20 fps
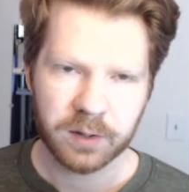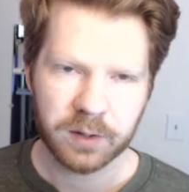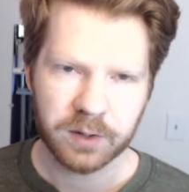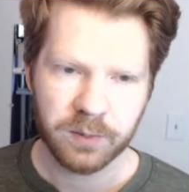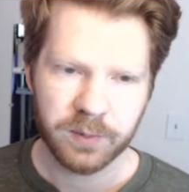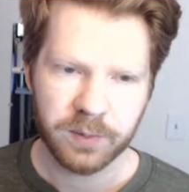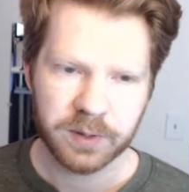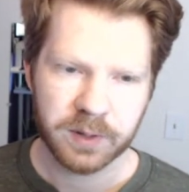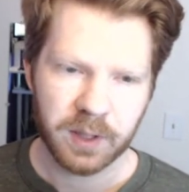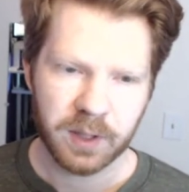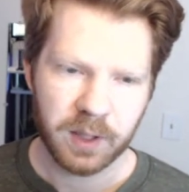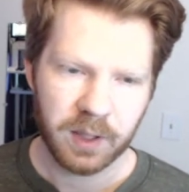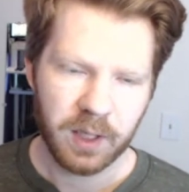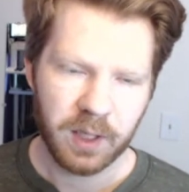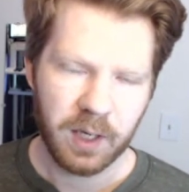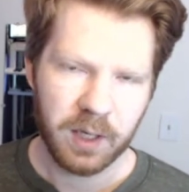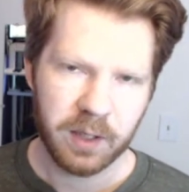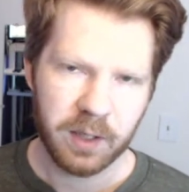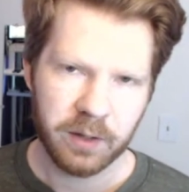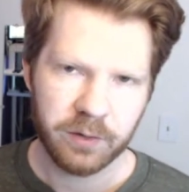So we say,
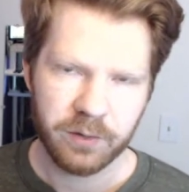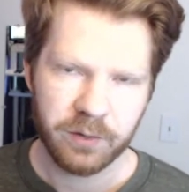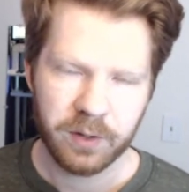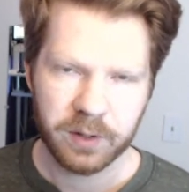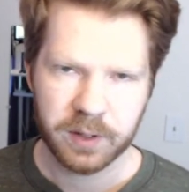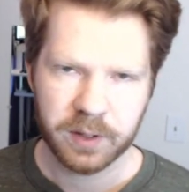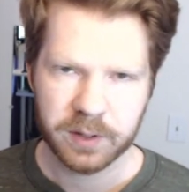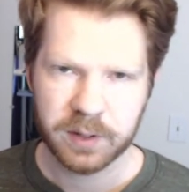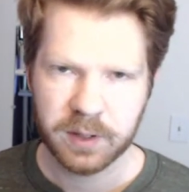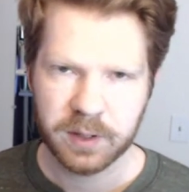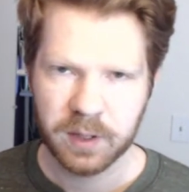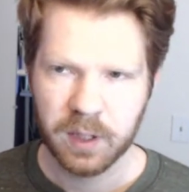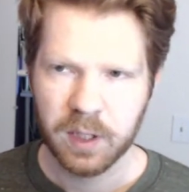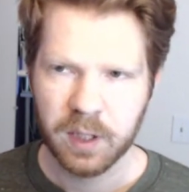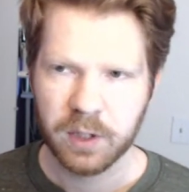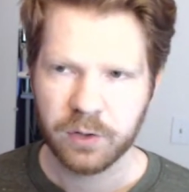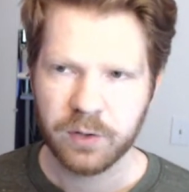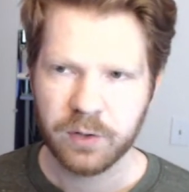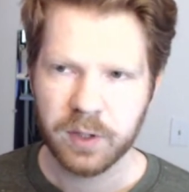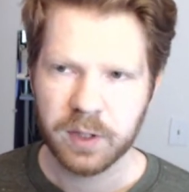hey, create
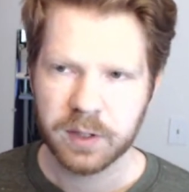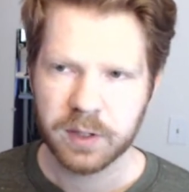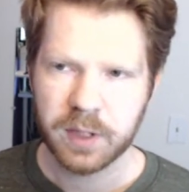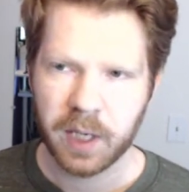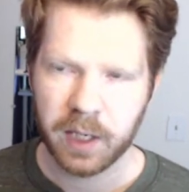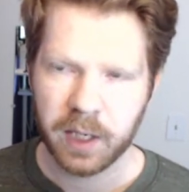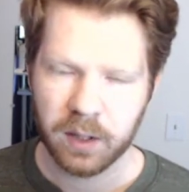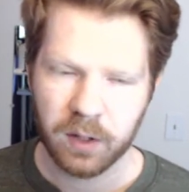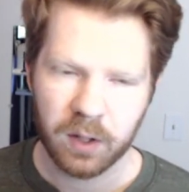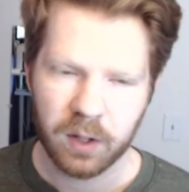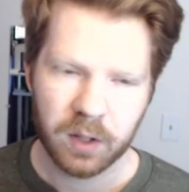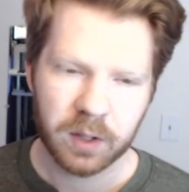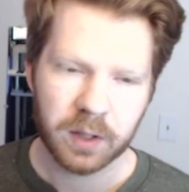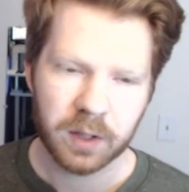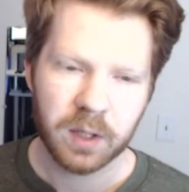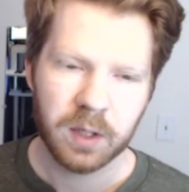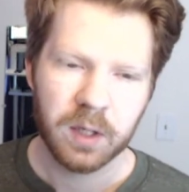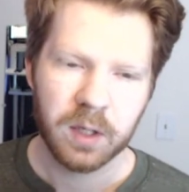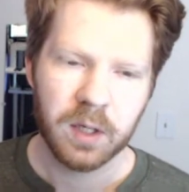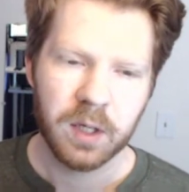a dialogue,
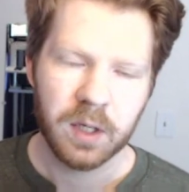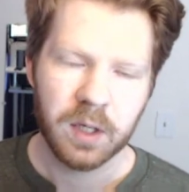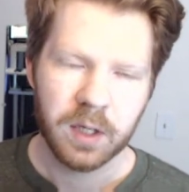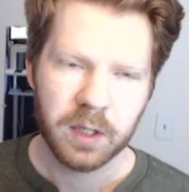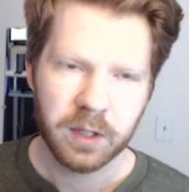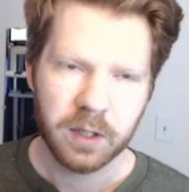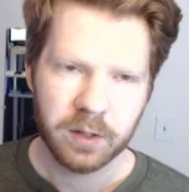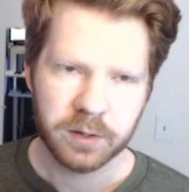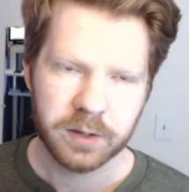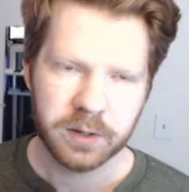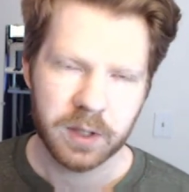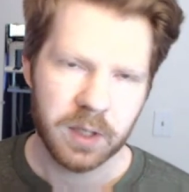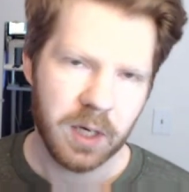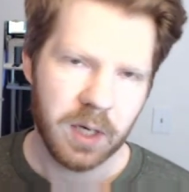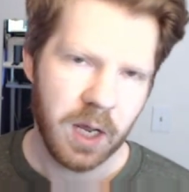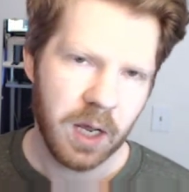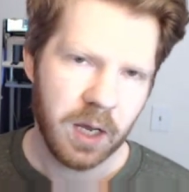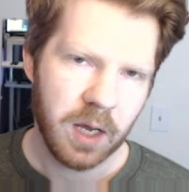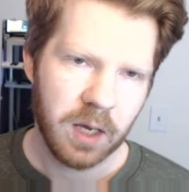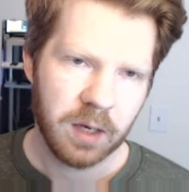here's the
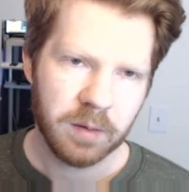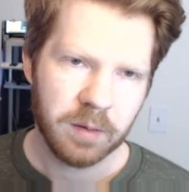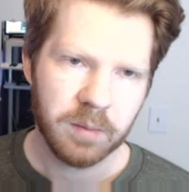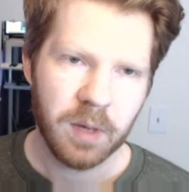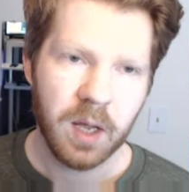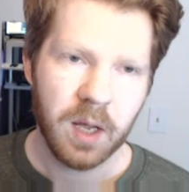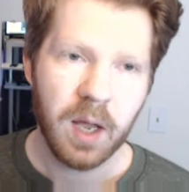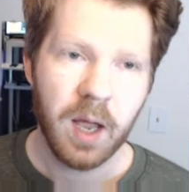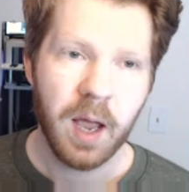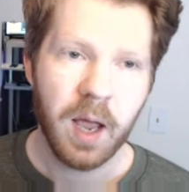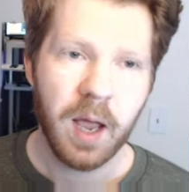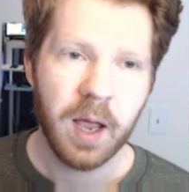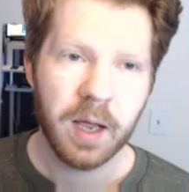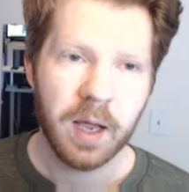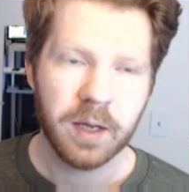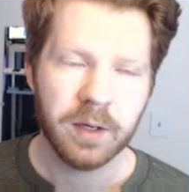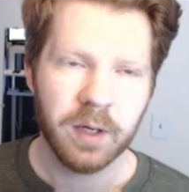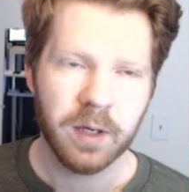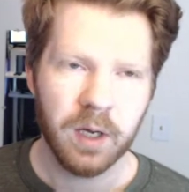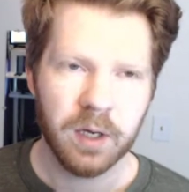name,
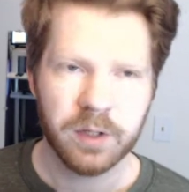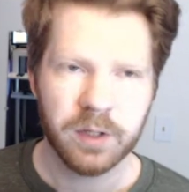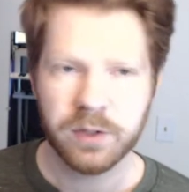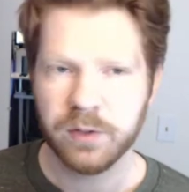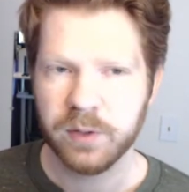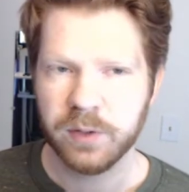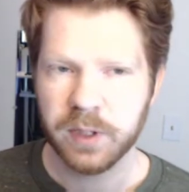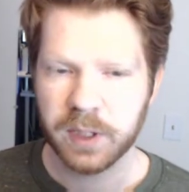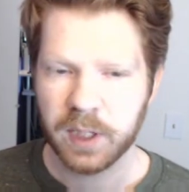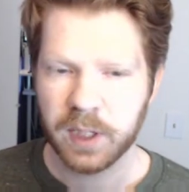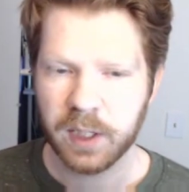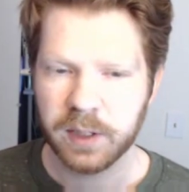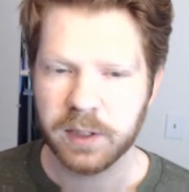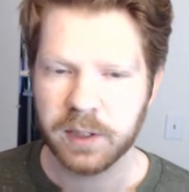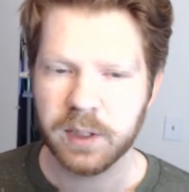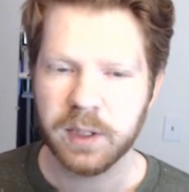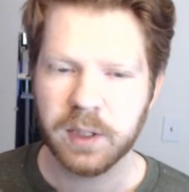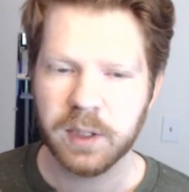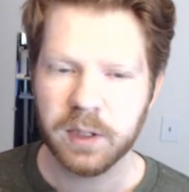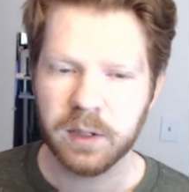unique
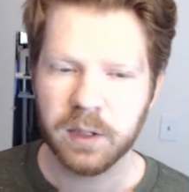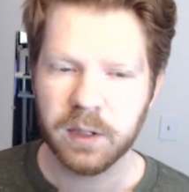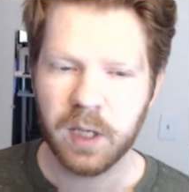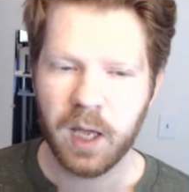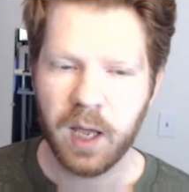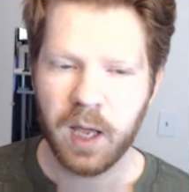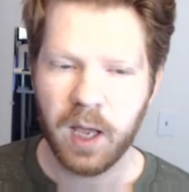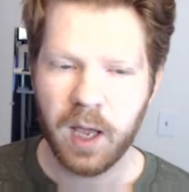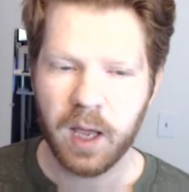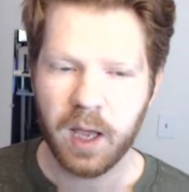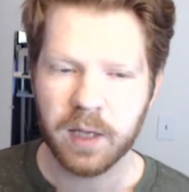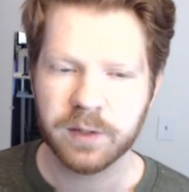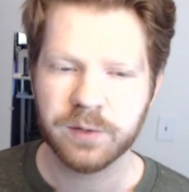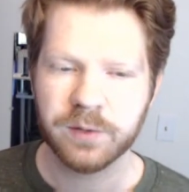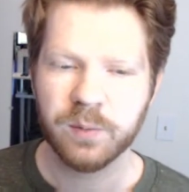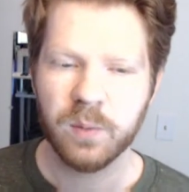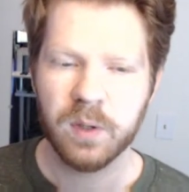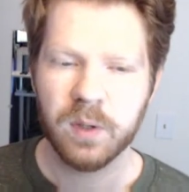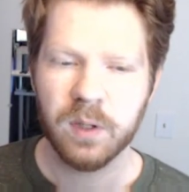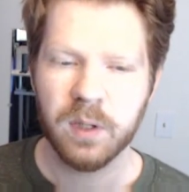ID,
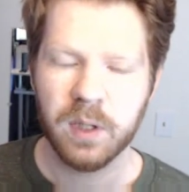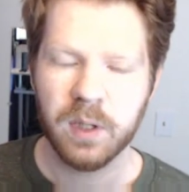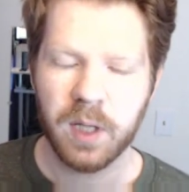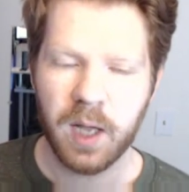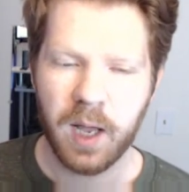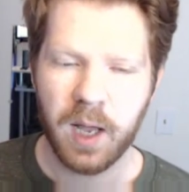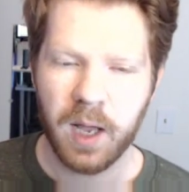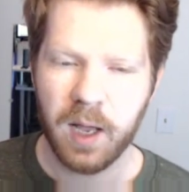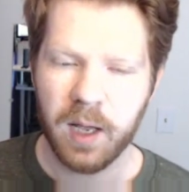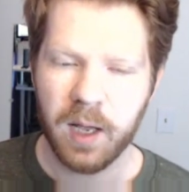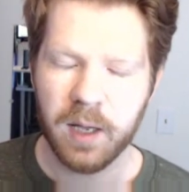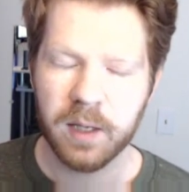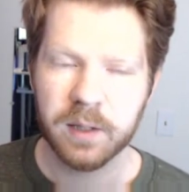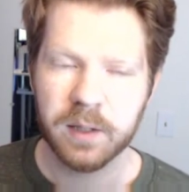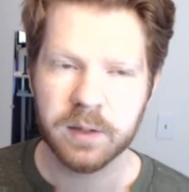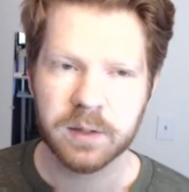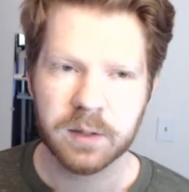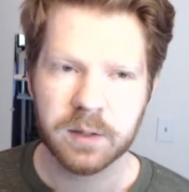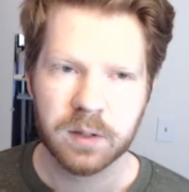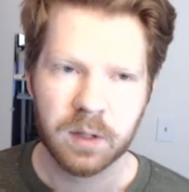as well as